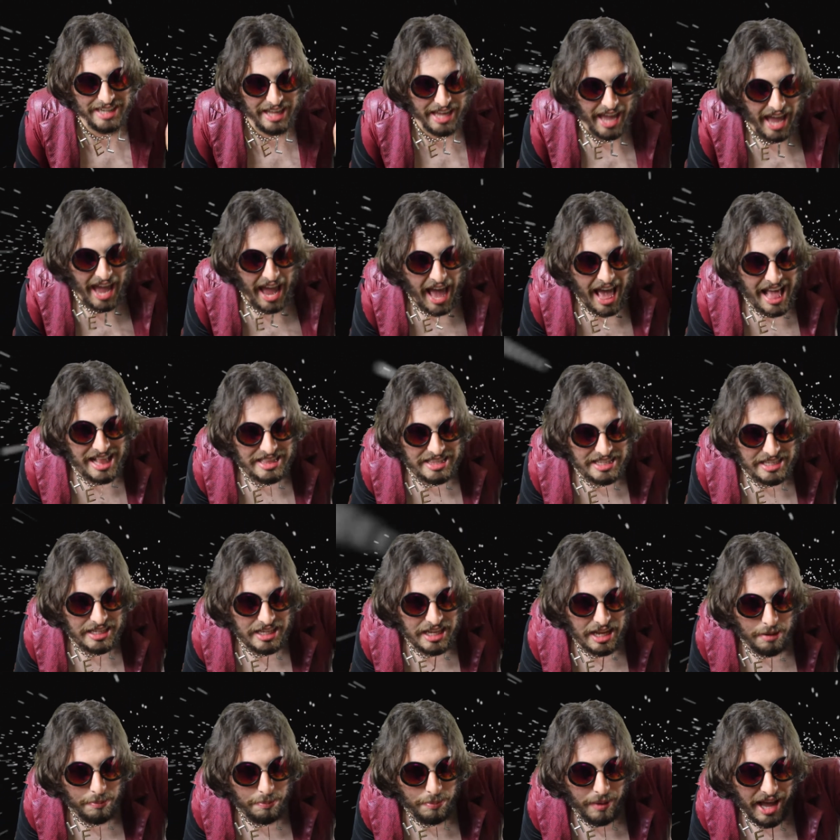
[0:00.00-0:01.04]
I had to
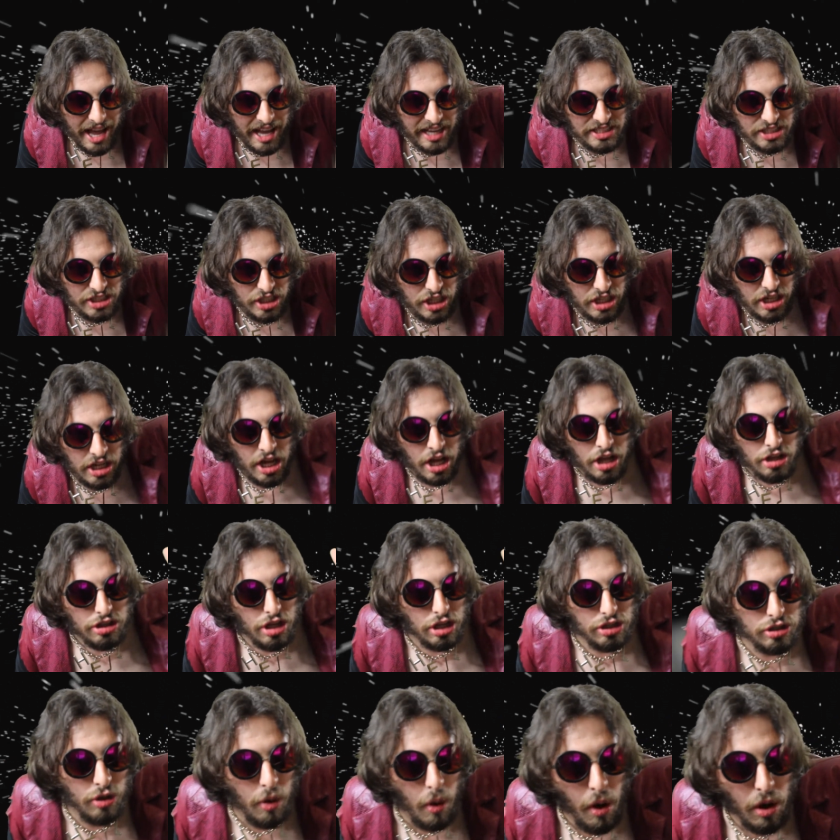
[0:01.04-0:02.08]
get past it
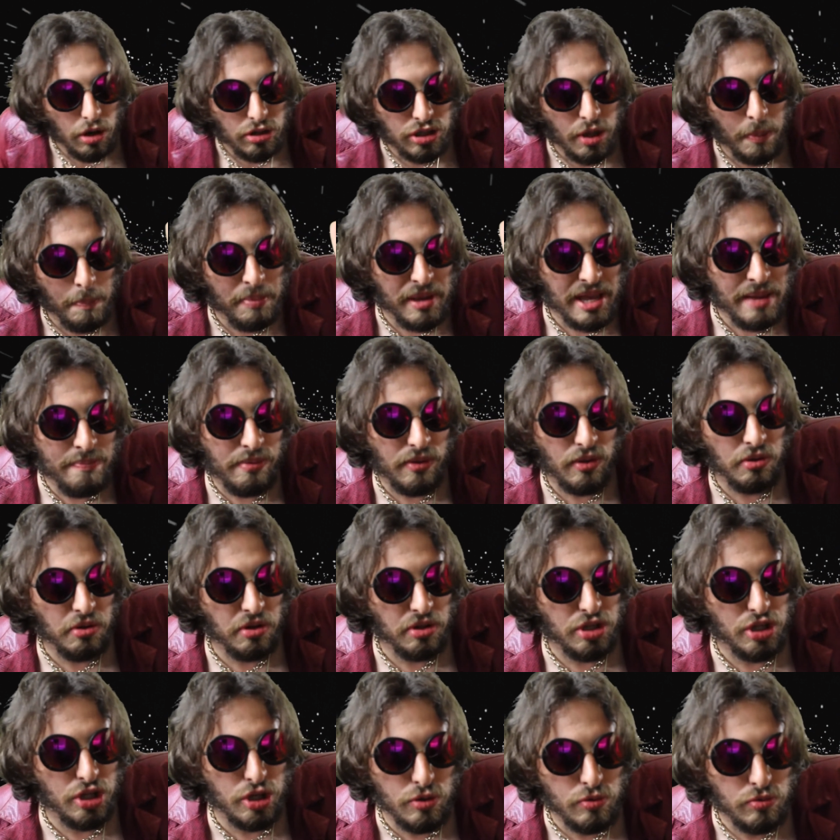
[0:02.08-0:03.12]
to talk to people
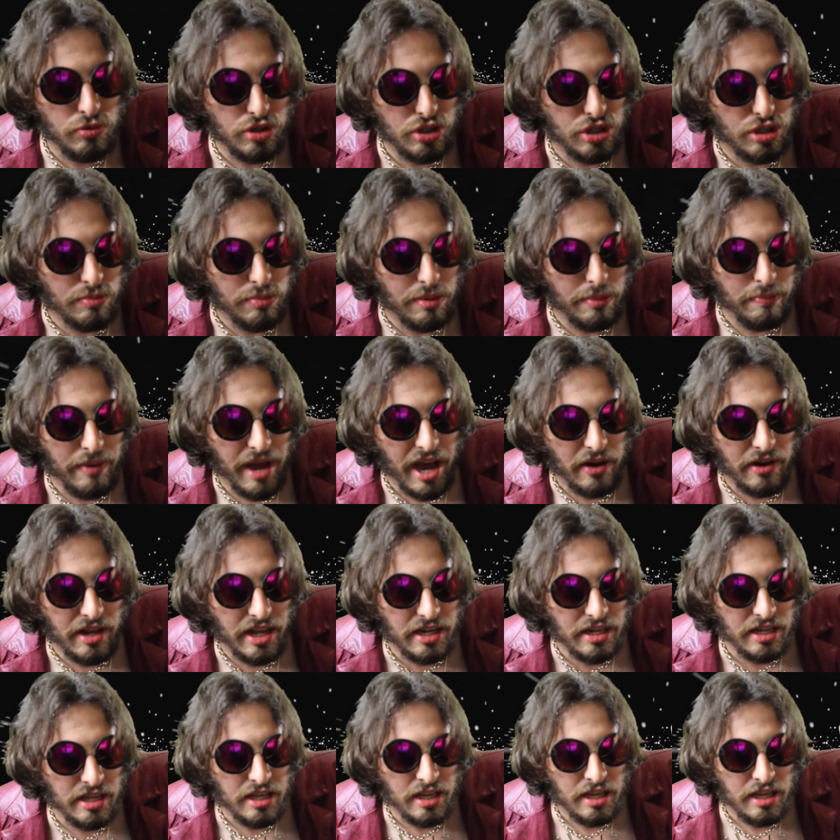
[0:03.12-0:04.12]
on YouTube about it.